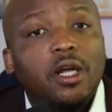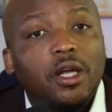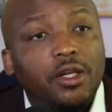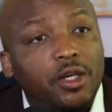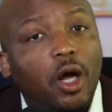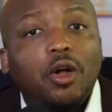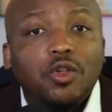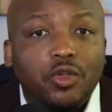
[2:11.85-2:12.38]

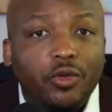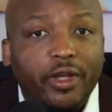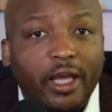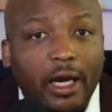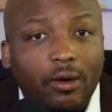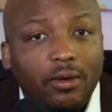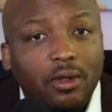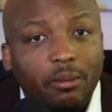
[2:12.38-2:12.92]
not to
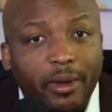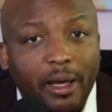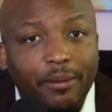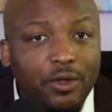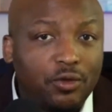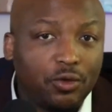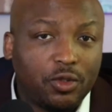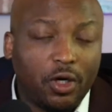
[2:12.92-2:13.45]
carry the baby
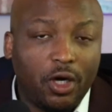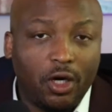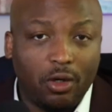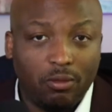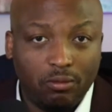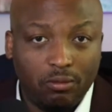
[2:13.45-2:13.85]
to term.